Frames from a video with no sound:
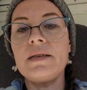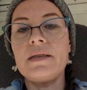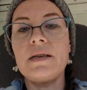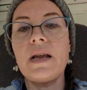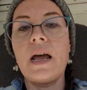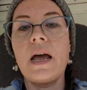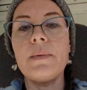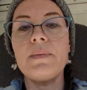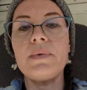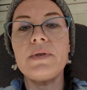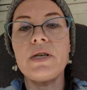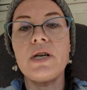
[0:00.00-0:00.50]

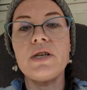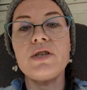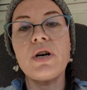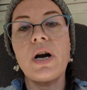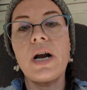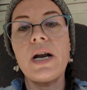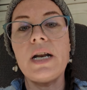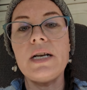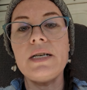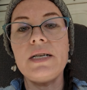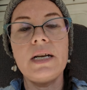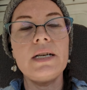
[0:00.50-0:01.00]
steps to
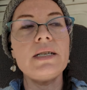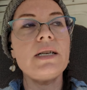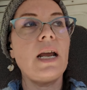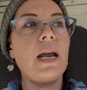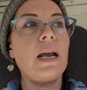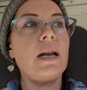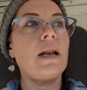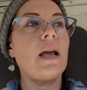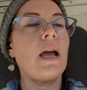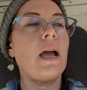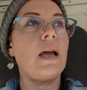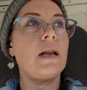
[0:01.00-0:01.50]
try to dictate
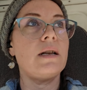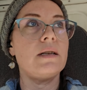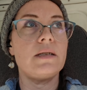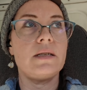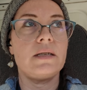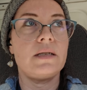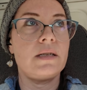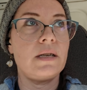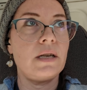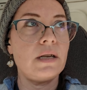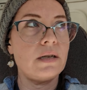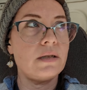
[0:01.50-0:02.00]

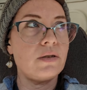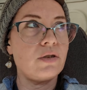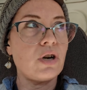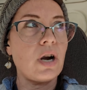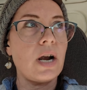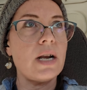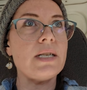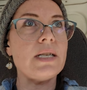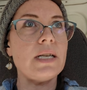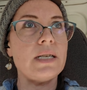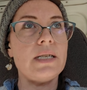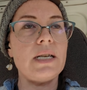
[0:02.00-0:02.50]
to
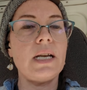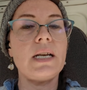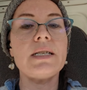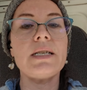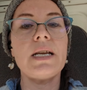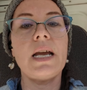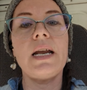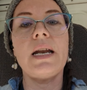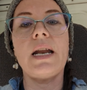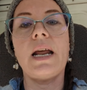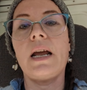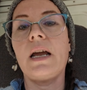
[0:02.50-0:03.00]
try to
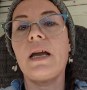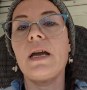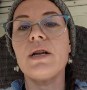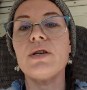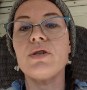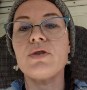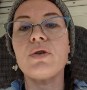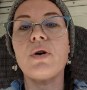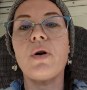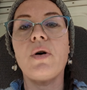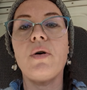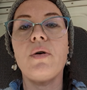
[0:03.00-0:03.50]
dictate and
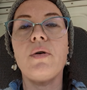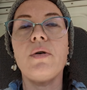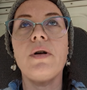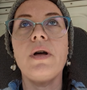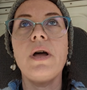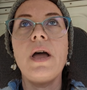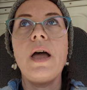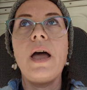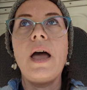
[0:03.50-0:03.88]
control